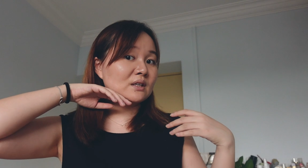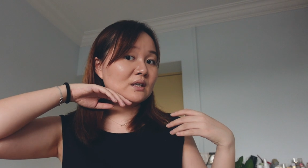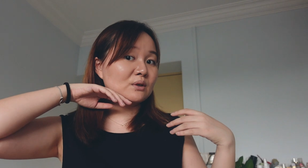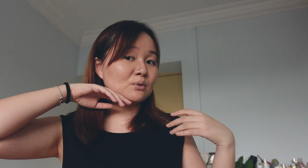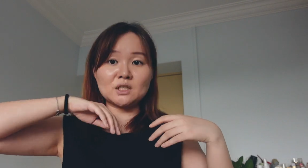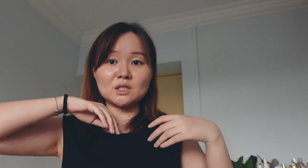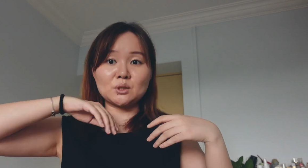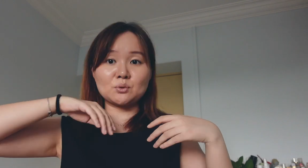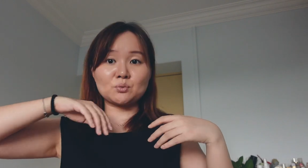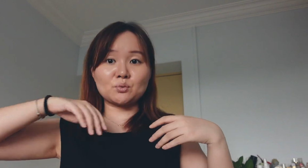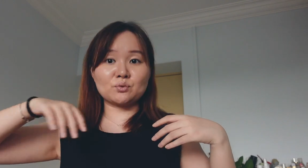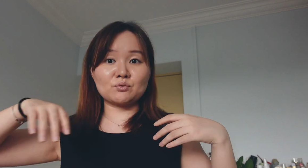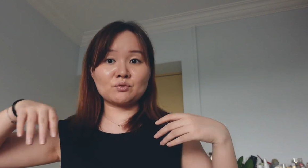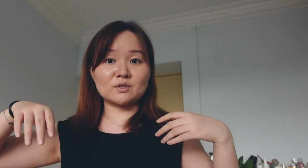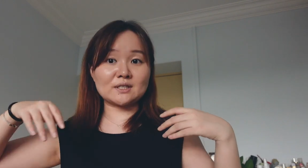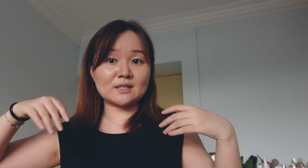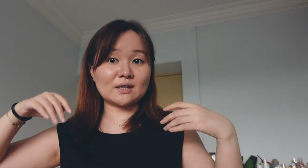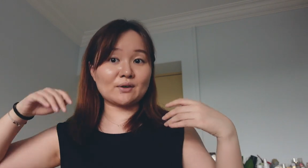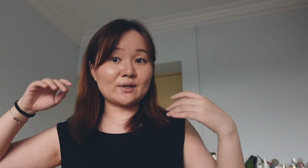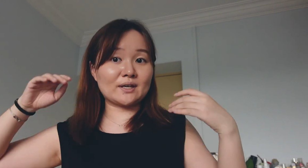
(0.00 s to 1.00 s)
think it will
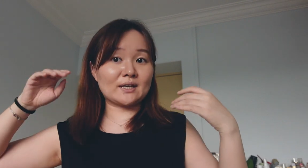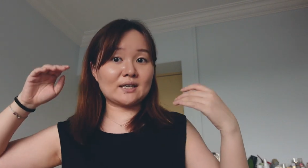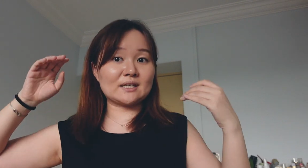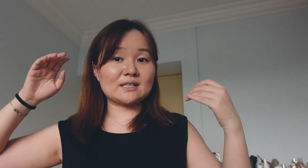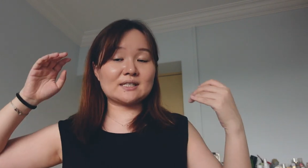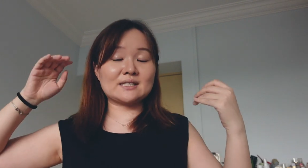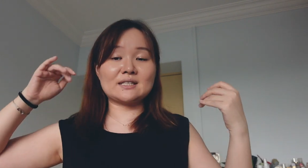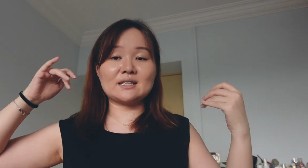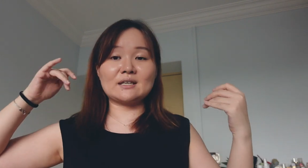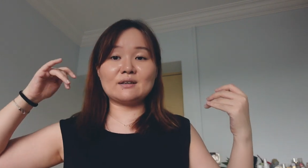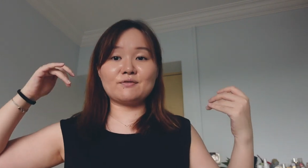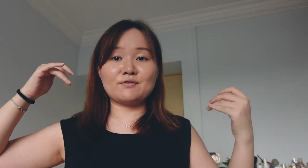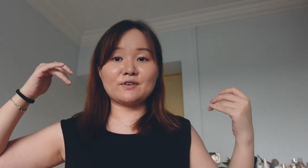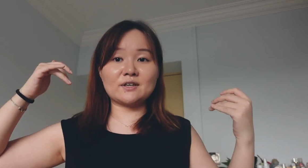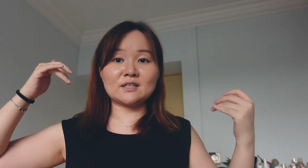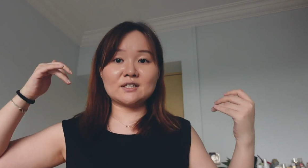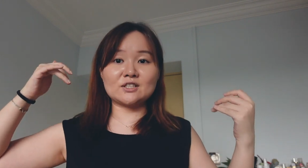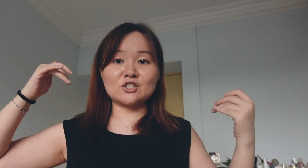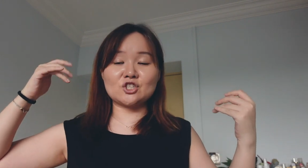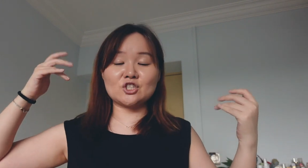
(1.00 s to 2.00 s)
result in a
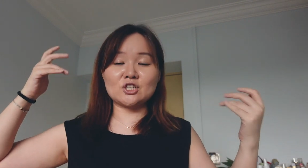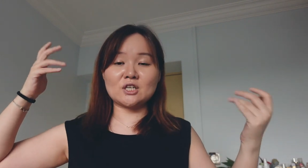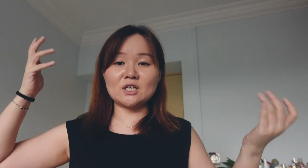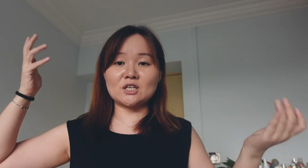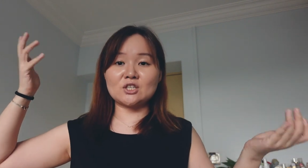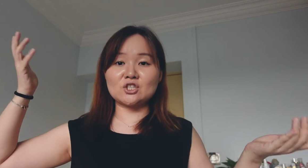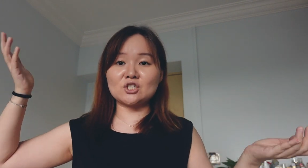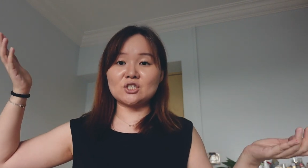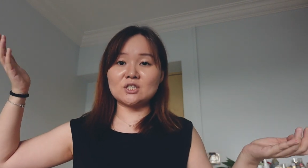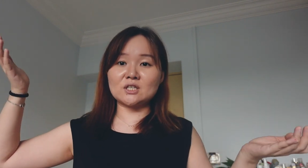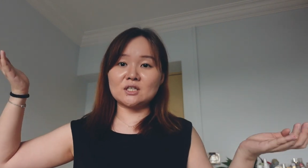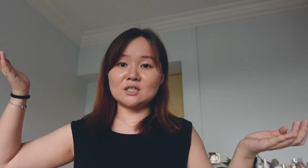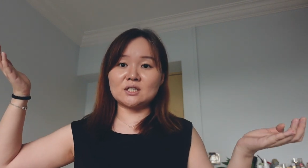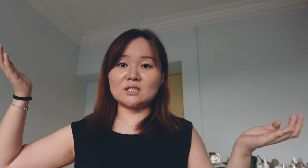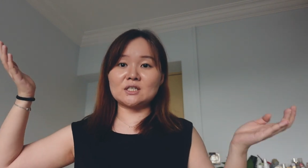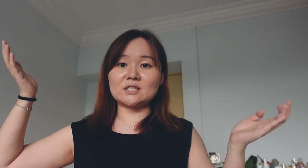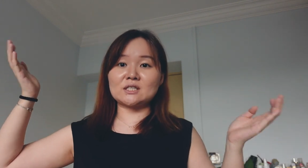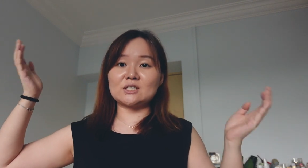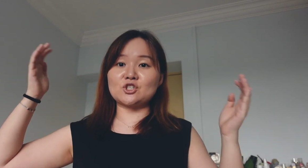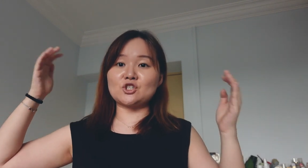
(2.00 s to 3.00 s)
significant change in
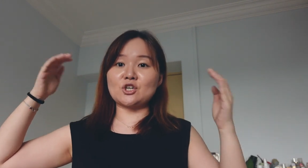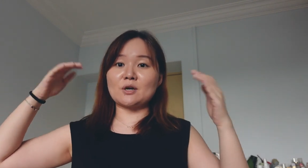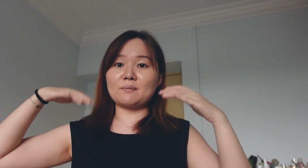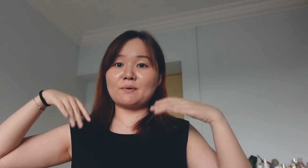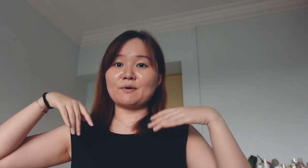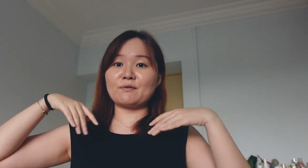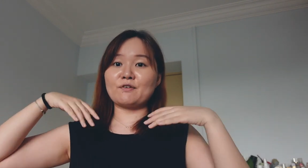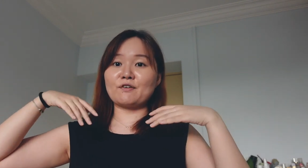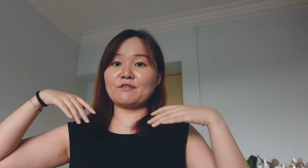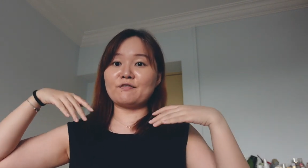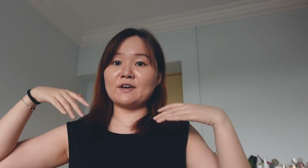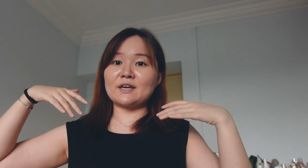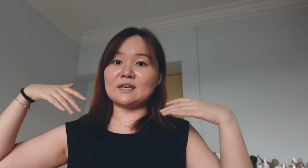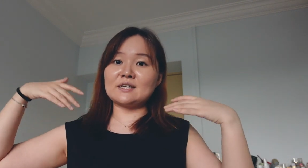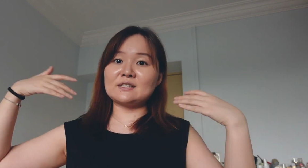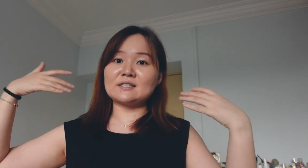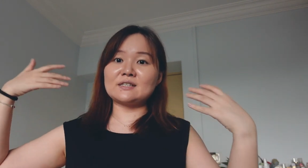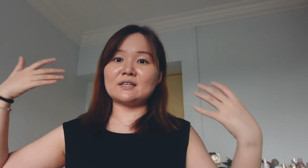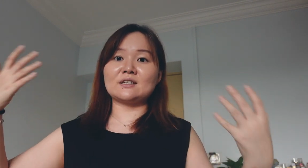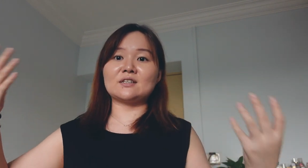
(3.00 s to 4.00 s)
the shape of your
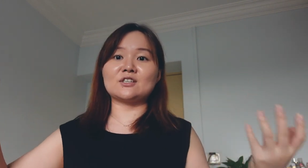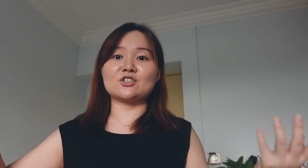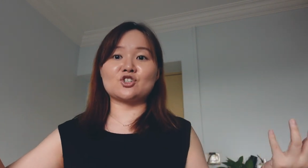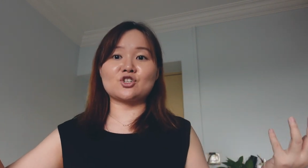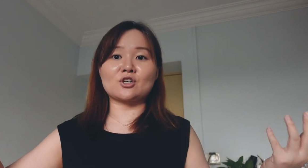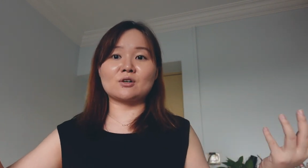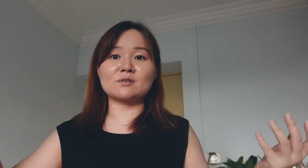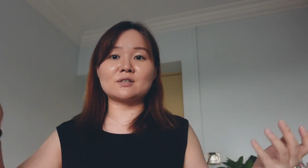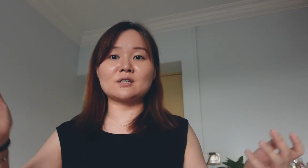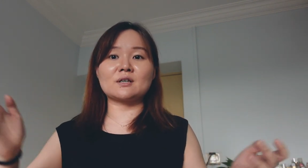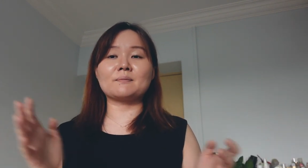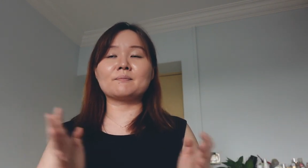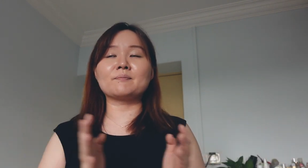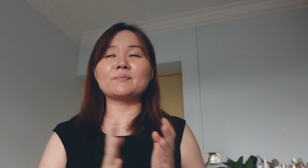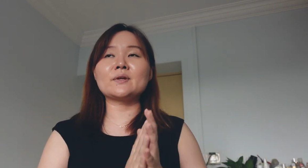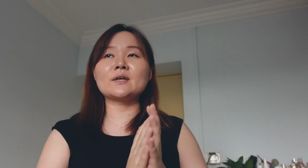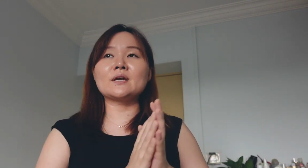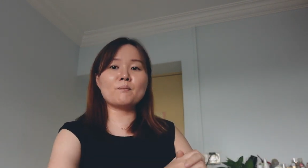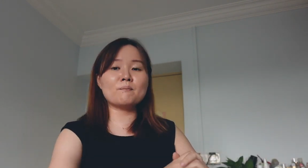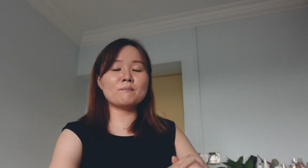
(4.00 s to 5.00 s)
face in the short term.
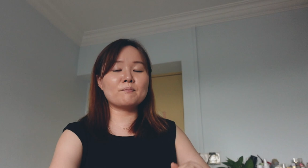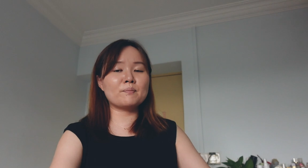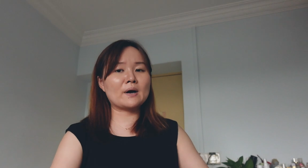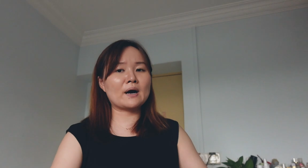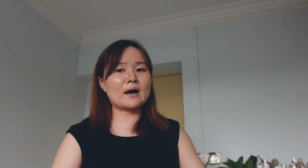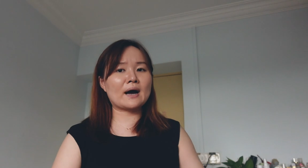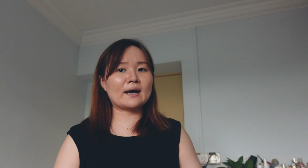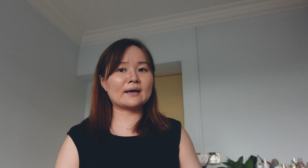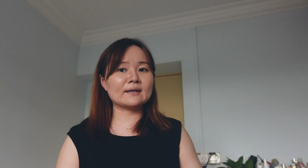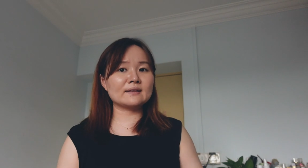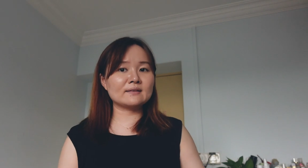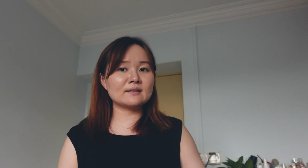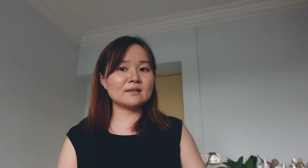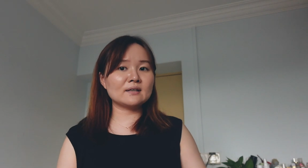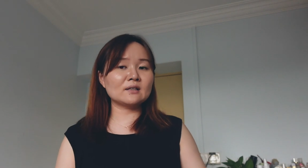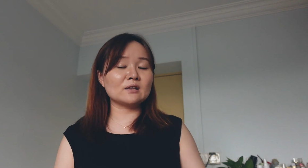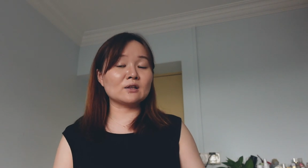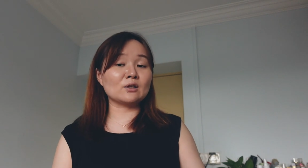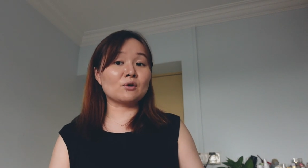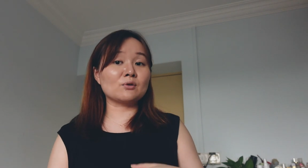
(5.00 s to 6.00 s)
But I
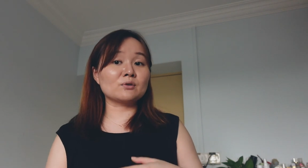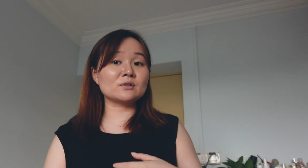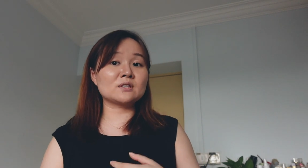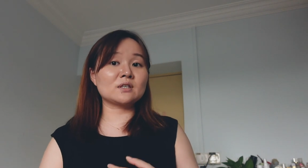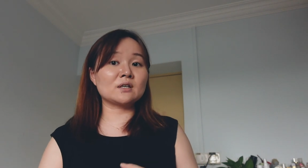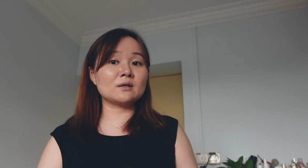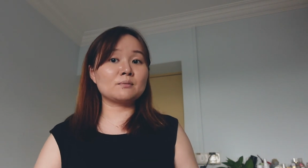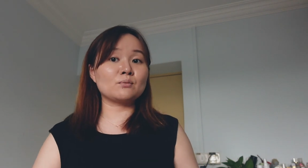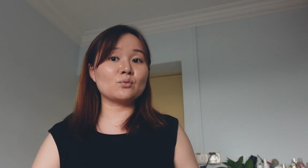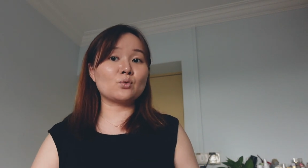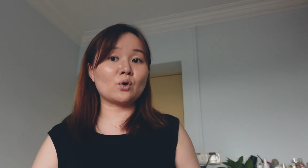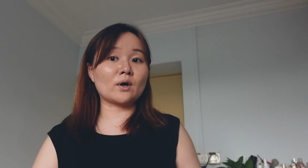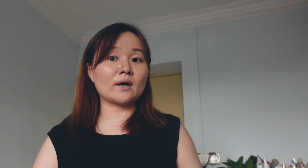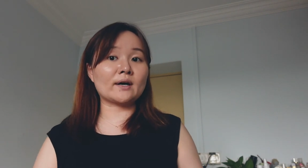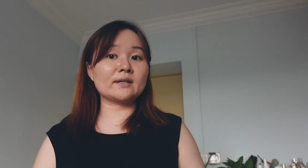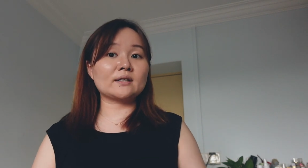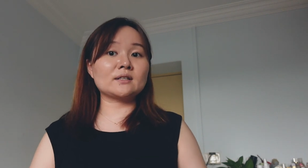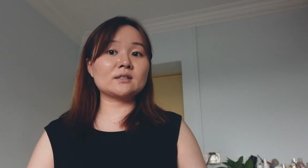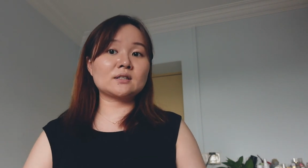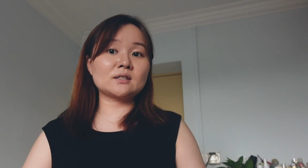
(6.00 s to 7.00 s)
think long term
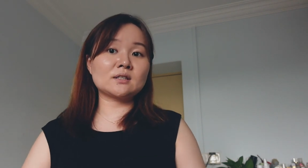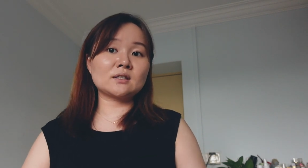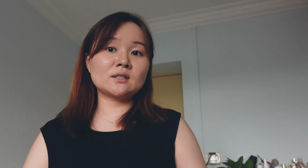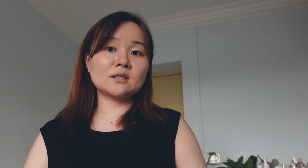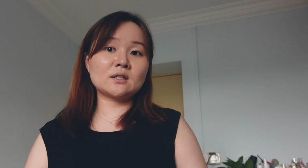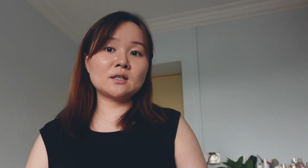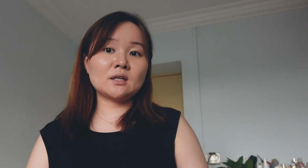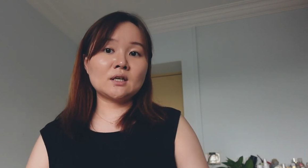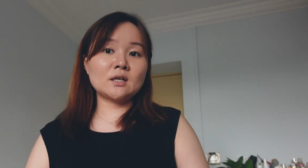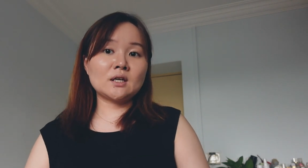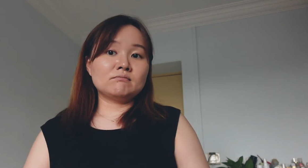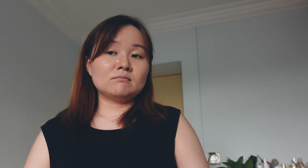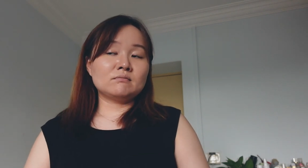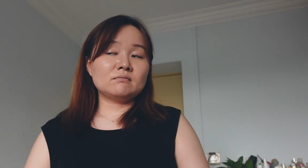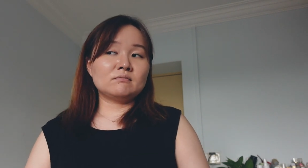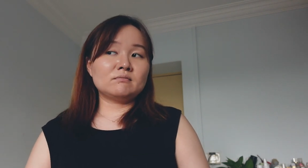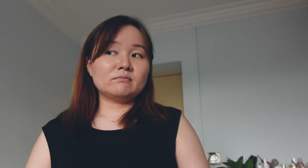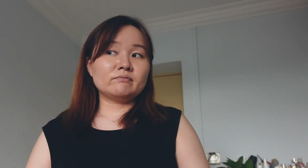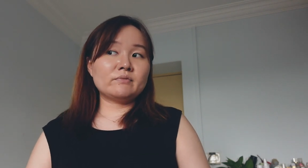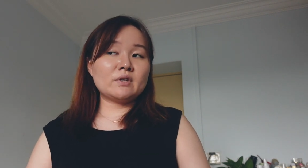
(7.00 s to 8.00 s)
wise,
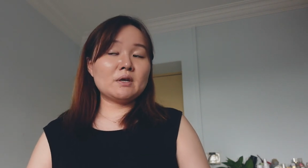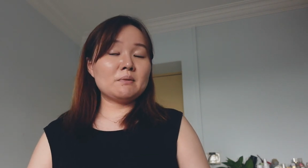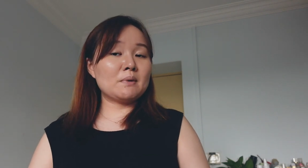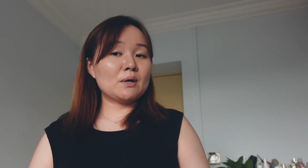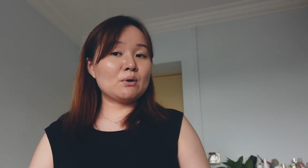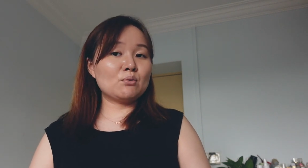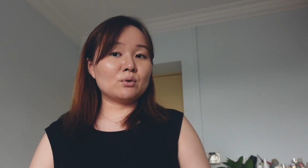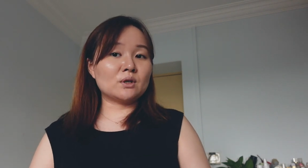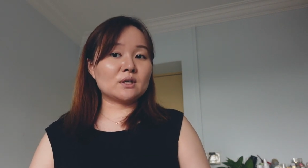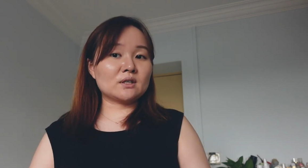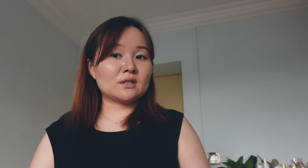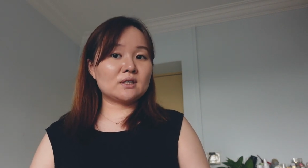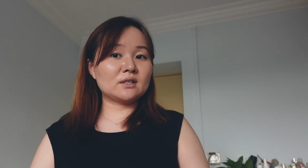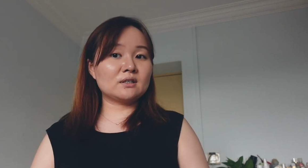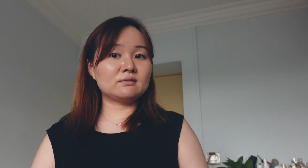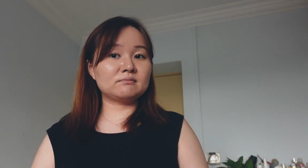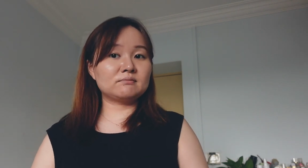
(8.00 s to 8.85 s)
it may work.